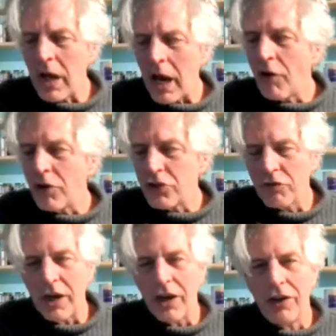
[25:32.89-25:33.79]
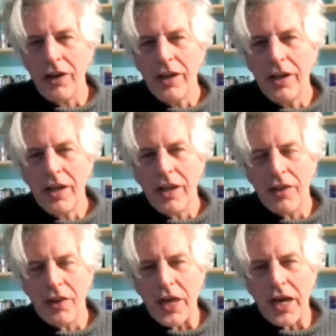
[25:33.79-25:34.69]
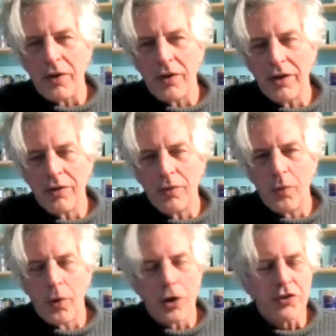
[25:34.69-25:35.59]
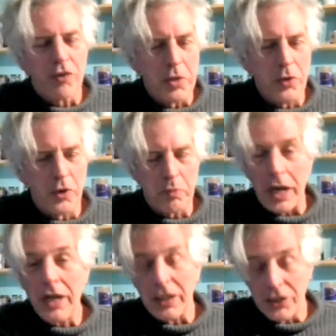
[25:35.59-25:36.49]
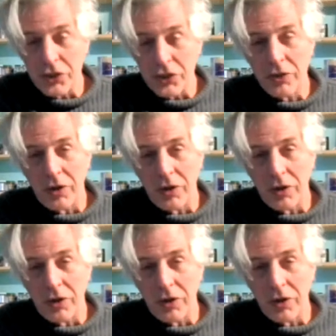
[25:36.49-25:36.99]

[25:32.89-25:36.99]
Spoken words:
I've also found that works for me with paintings too.